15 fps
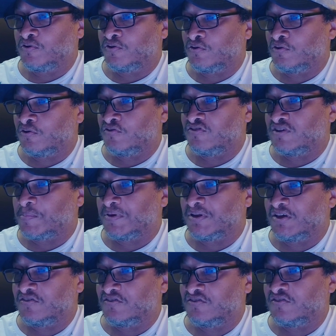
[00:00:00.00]

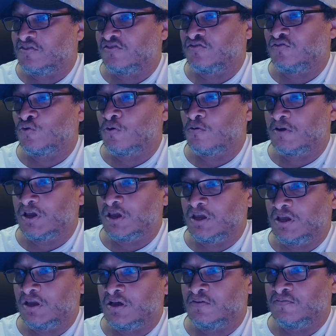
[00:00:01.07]
Persepolis, The
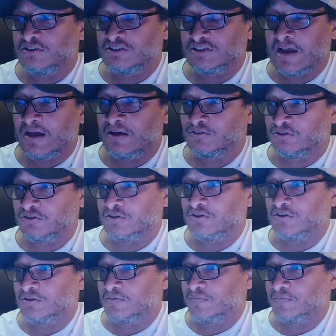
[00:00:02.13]
Story of a Childhood.